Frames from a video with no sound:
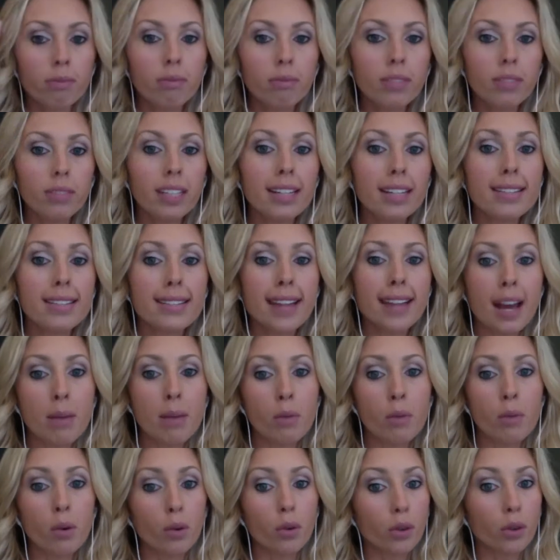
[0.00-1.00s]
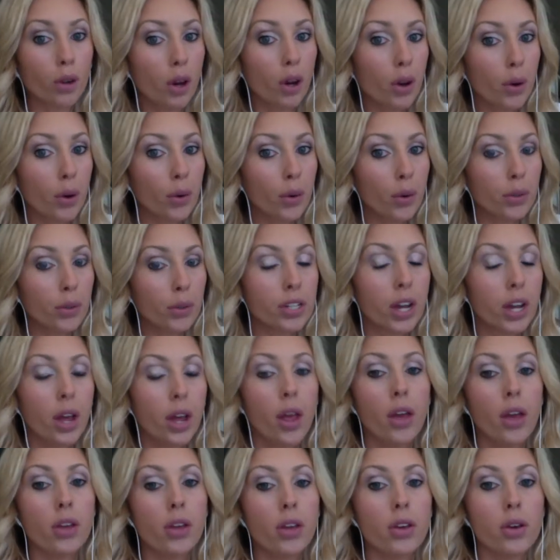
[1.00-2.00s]
as an Emerald coach,
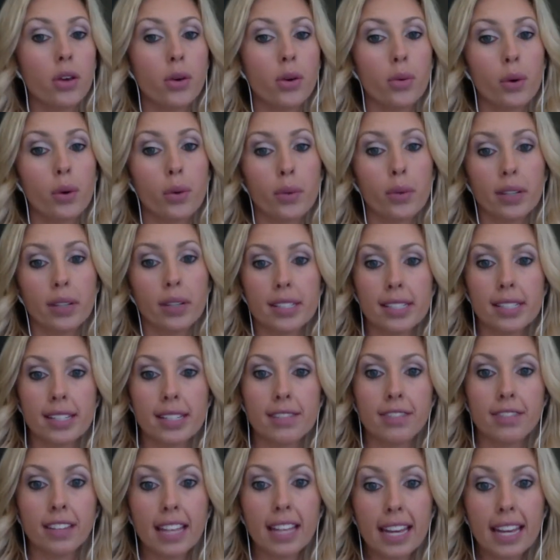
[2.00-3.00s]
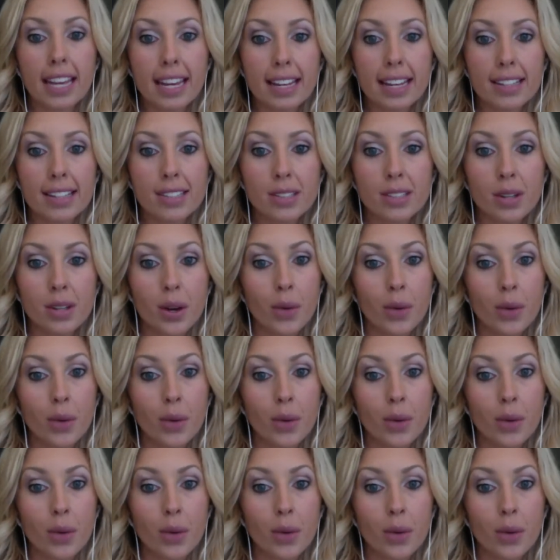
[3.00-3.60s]
you will receive leads,